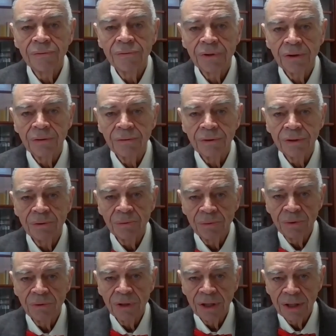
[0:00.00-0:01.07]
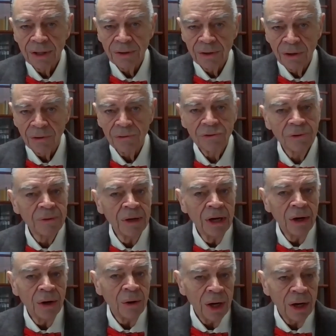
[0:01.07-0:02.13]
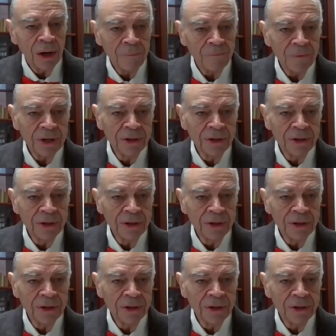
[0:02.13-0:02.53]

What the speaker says: So you can get those. Well,